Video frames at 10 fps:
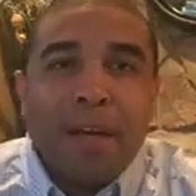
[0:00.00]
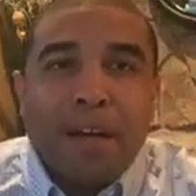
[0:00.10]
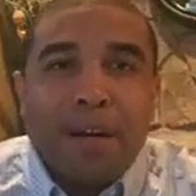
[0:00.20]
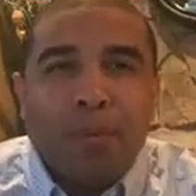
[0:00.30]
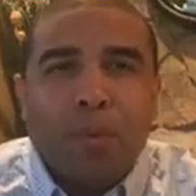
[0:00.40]

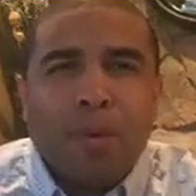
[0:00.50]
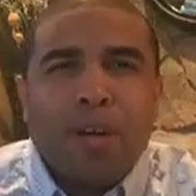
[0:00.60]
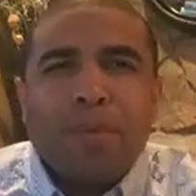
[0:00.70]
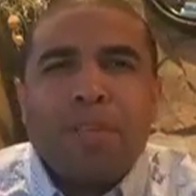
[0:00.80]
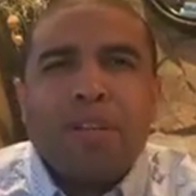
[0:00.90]
What we're going
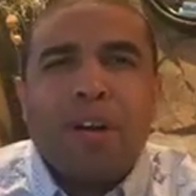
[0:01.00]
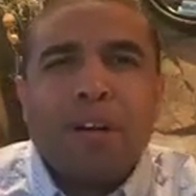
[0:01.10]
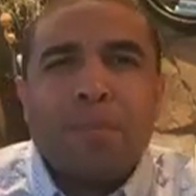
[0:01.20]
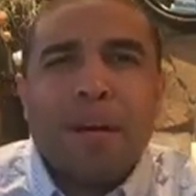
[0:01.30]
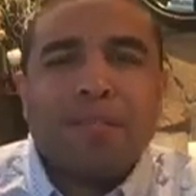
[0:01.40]
to be
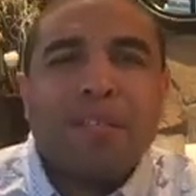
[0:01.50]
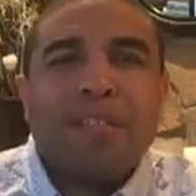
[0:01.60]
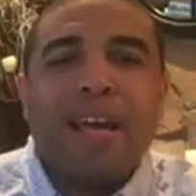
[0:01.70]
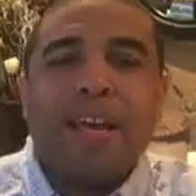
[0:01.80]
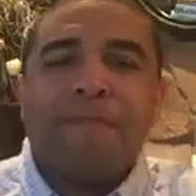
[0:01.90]
talking about
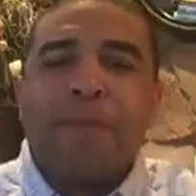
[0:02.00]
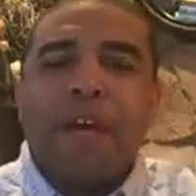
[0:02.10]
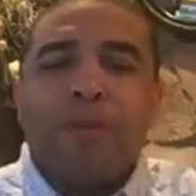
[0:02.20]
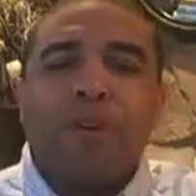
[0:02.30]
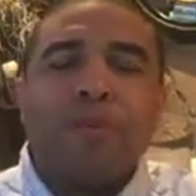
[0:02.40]
today,
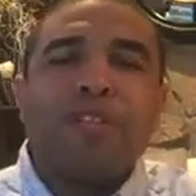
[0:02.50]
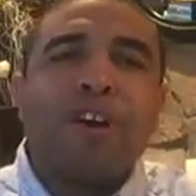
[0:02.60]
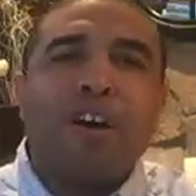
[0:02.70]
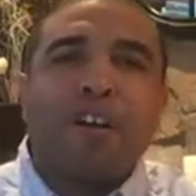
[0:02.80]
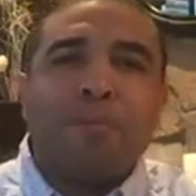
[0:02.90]
we're going to be
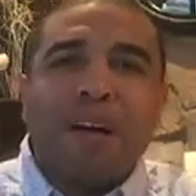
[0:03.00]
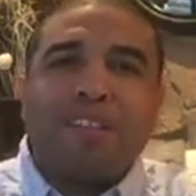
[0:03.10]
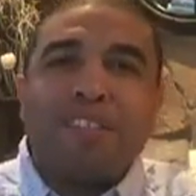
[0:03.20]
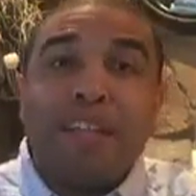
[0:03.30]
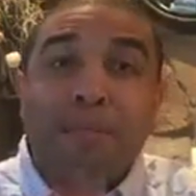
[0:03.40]
talking about
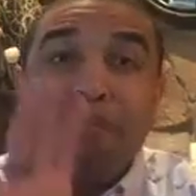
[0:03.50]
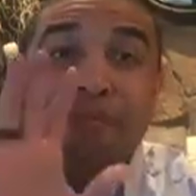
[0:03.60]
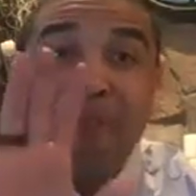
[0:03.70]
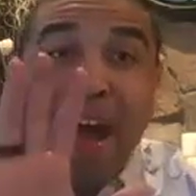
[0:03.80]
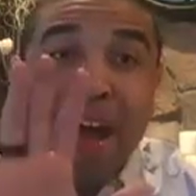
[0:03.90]
step
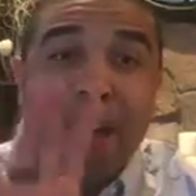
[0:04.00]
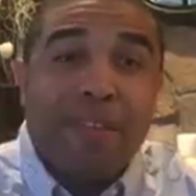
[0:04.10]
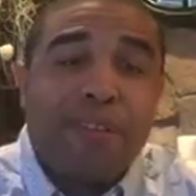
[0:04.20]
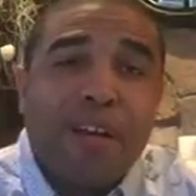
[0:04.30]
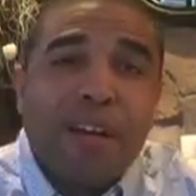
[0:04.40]
5
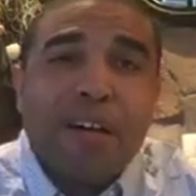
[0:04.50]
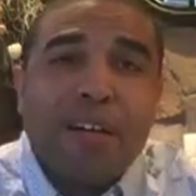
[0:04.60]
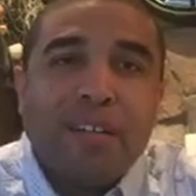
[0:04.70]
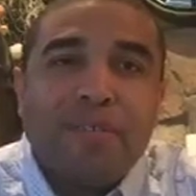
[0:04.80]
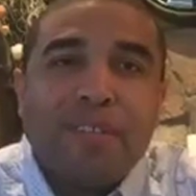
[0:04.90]

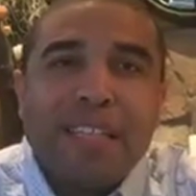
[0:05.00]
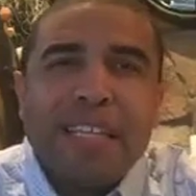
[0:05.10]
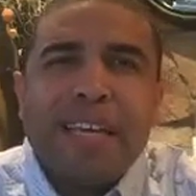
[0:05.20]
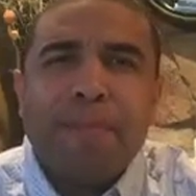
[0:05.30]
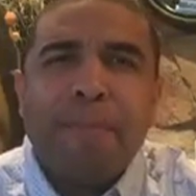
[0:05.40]
of
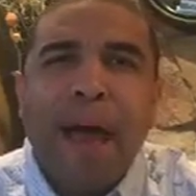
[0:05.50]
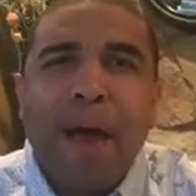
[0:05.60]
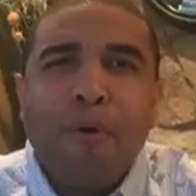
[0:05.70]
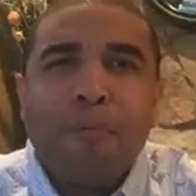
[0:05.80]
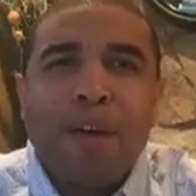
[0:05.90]
the
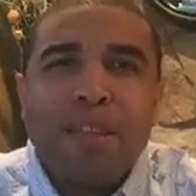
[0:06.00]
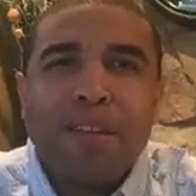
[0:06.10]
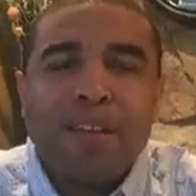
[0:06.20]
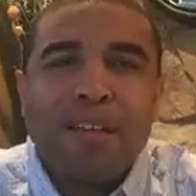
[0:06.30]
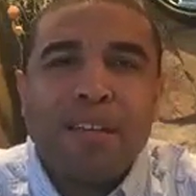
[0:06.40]
Empower
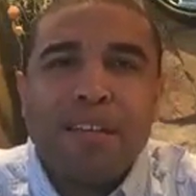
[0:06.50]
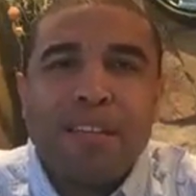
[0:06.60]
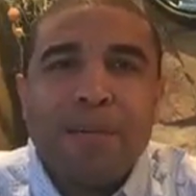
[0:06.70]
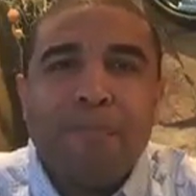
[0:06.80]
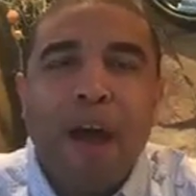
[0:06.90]
Method. Again,
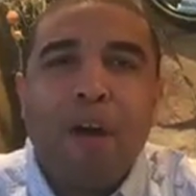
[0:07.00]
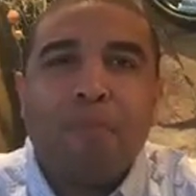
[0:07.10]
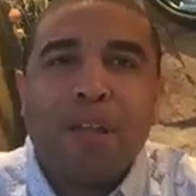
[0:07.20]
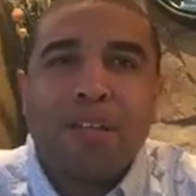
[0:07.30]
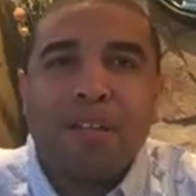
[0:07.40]
the Empower
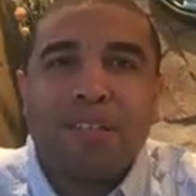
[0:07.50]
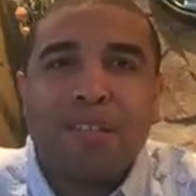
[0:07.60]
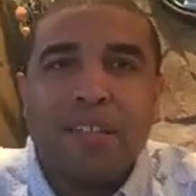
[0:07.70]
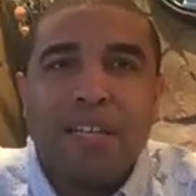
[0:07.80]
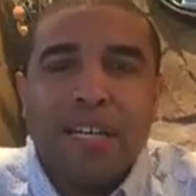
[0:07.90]
Method is
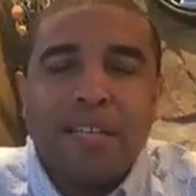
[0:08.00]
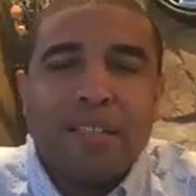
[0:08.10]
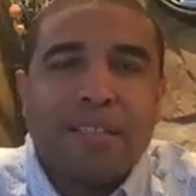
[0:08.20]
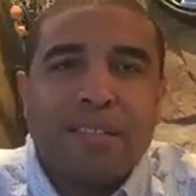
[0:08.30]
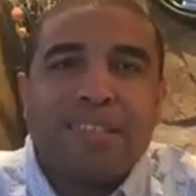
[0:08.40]

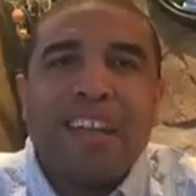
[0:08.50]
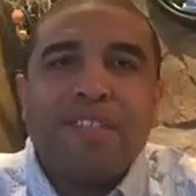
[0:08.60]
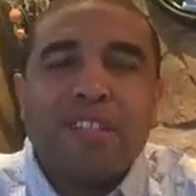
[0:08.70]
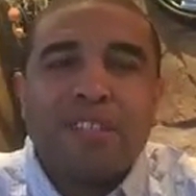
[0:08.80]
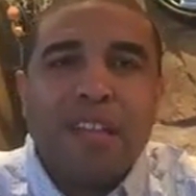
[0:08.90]
the
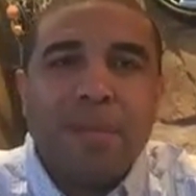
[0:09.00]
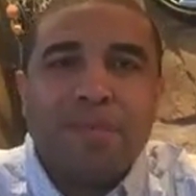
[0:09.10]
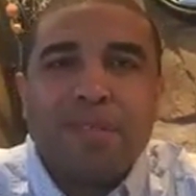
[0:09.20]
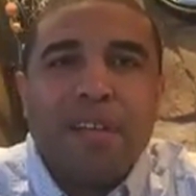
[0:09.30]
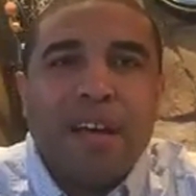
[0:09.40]
7
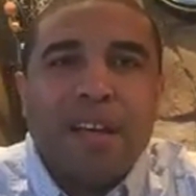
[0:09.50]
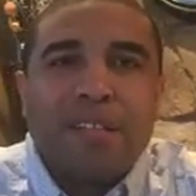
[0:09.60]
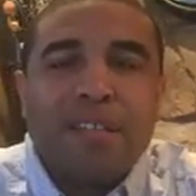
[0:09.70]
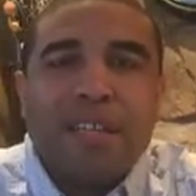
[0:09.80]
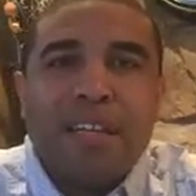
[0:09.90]
steps
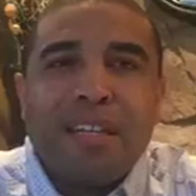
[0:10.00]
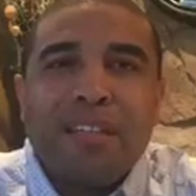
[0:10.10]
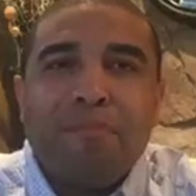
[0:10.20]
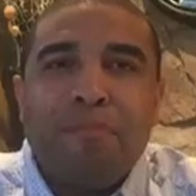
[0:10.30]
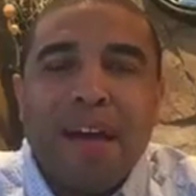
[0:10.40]
to getting
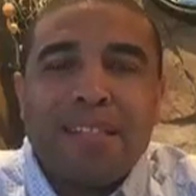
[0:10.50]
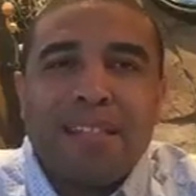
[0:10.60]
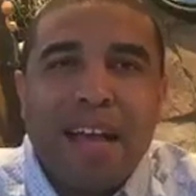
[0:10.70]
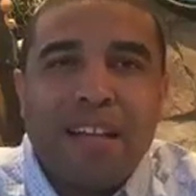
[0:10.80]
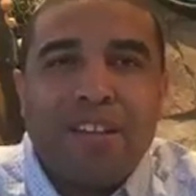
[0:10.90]
the best
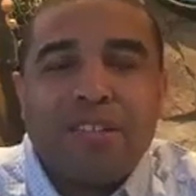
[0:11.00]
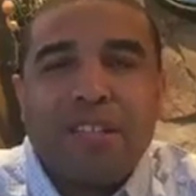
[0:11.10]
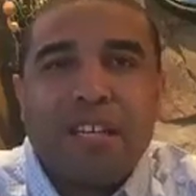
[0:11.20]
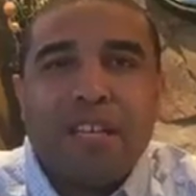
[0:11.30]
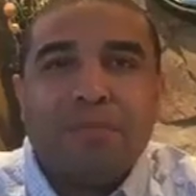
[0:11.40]
out of your
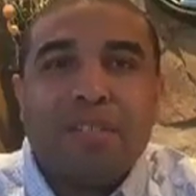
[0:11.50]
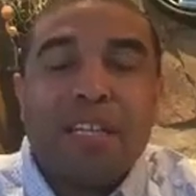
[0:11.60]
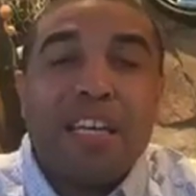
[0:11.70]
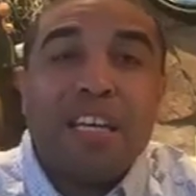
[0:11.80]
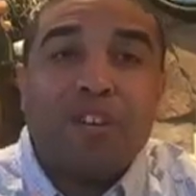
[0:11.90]
team, to
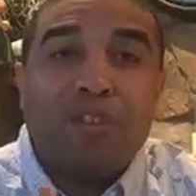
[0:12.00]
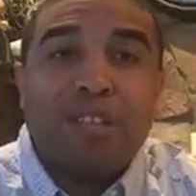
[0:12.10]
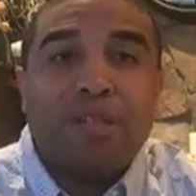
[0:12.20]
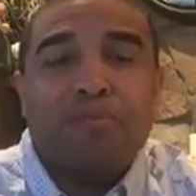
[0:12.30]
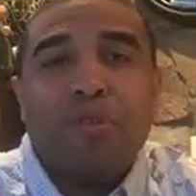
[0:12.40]

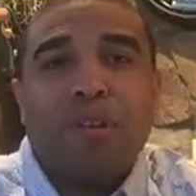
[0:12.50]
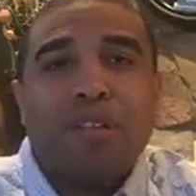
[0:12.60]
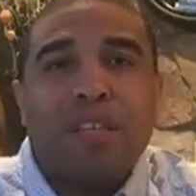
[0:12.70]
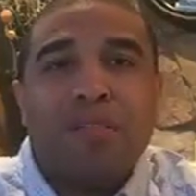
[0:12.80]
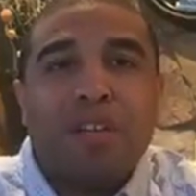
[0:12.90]
increasing
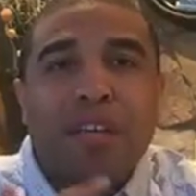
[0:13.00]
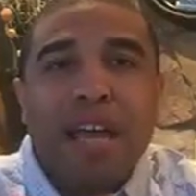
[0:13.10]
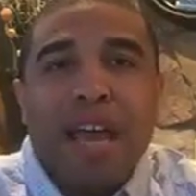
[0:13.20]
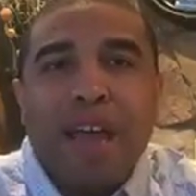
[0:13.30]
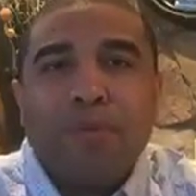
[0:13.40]
productivity
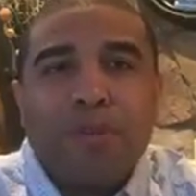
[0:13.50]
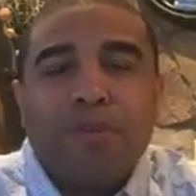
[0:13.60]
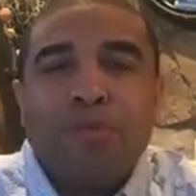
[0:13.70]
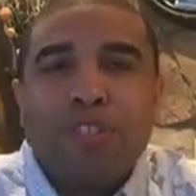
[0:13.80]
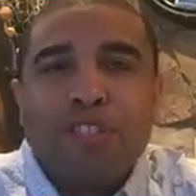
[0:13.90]
and
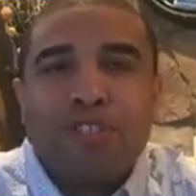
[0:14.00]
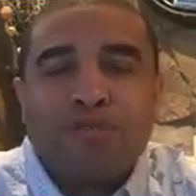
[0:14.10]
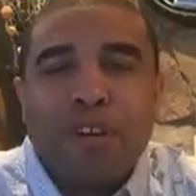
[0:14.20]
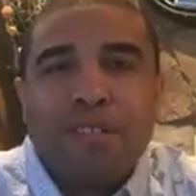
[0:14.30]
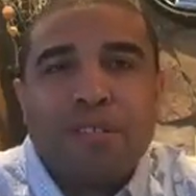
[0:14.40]
reducing
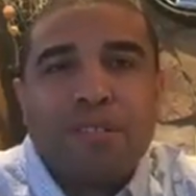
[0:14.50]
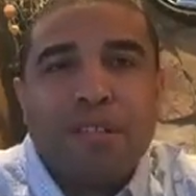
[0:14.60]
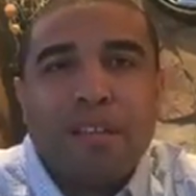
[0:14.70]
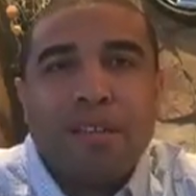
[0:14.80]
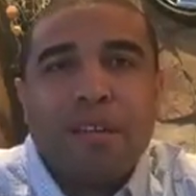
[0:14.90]
stress as a
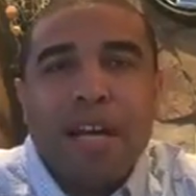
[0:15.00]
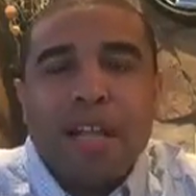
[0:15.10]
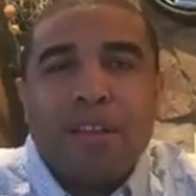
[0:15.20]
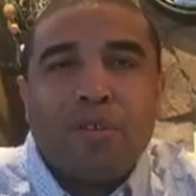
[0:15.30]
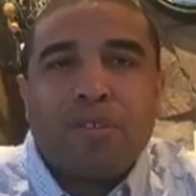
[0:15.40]
leader.
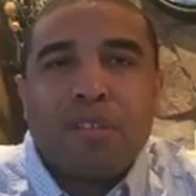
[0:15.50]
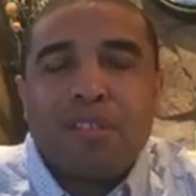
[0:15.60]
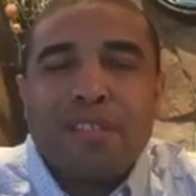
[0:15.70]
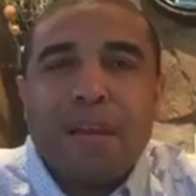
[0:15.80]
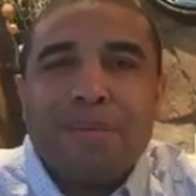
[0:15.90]
Those are the
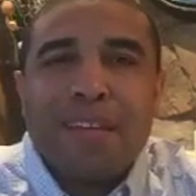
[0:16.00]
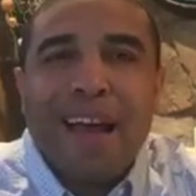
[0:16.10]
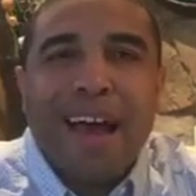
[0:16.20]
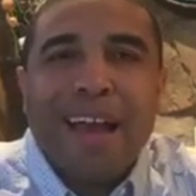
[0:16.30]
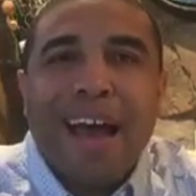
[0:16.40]
steps that
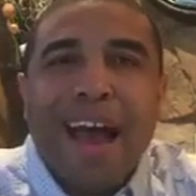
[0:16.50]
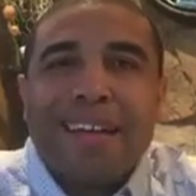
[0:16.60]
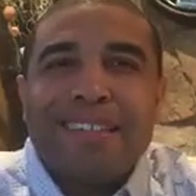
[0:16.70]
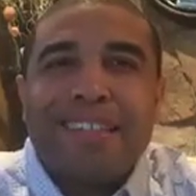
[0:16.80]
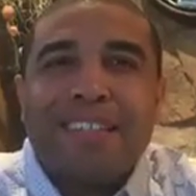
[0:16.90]
I
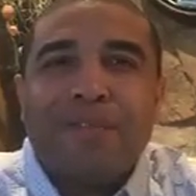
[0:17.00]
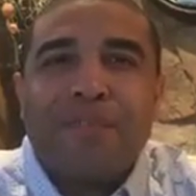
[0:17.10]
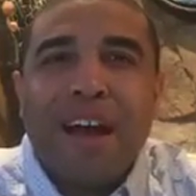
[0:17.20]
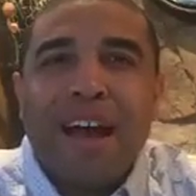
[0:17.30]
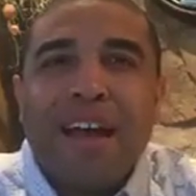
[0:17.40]

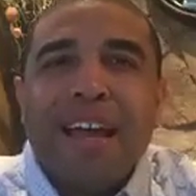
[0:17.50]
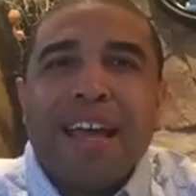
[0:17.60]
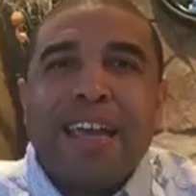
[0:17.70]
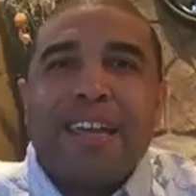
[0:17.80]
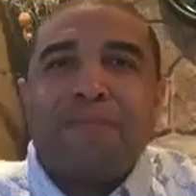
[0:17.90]
identify
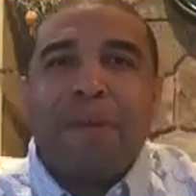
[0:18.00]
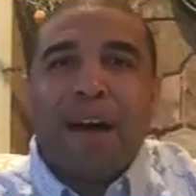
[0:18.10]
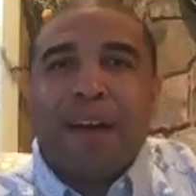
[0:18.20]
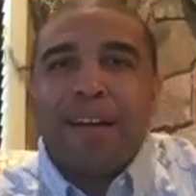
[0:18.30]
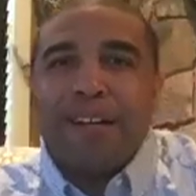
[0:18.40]
in my,